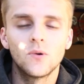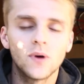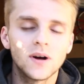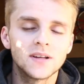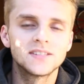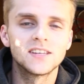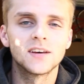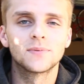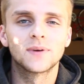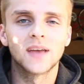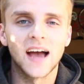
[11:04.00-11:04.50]

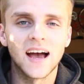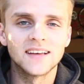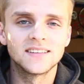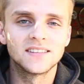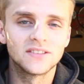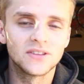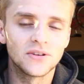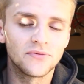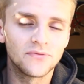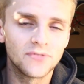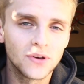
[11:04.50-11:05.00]
What's up, guys?
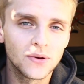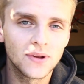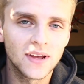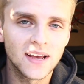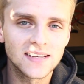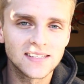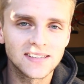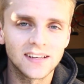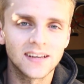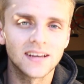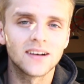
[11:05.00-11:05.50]
It's a few
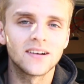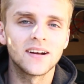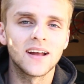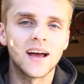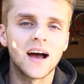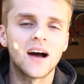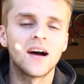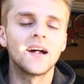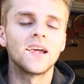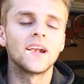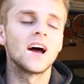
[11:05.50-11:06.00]
days later
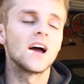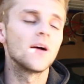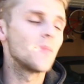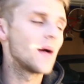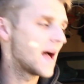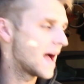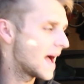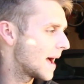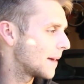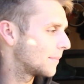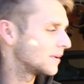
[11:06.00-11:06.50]
now, and I'm
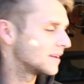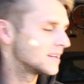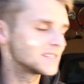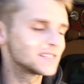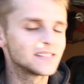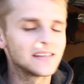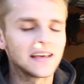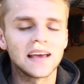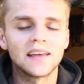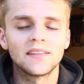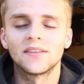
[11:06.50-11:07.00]
happy to
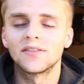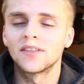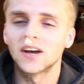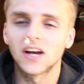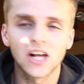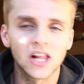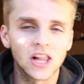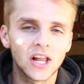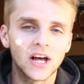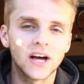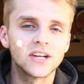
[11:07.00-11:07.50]
say that the
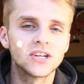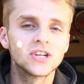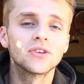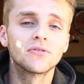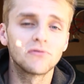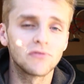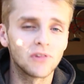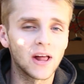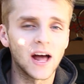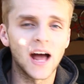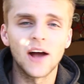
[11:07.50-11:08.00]
clutch,
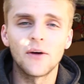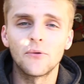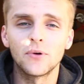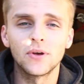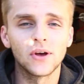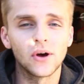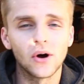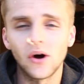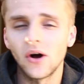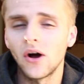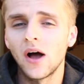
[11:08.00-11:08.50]

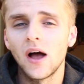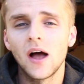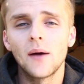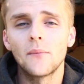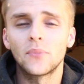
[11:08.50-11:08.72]
flywheel,